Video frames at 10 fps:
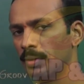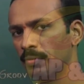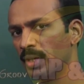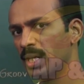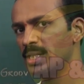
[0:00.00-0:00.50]

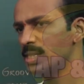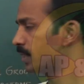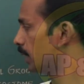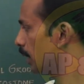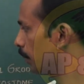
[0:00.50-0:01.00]

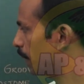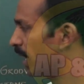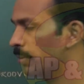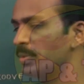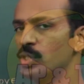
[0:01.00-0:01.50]
Whereas in
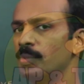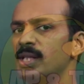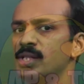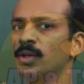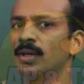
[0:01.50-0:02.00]
Paramecium
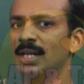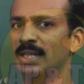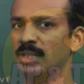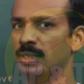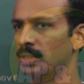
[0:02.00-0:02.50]
it is not
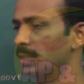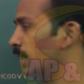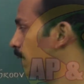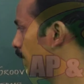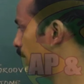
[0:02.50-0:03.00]
like that.
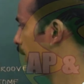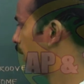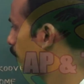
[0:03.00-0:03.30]
The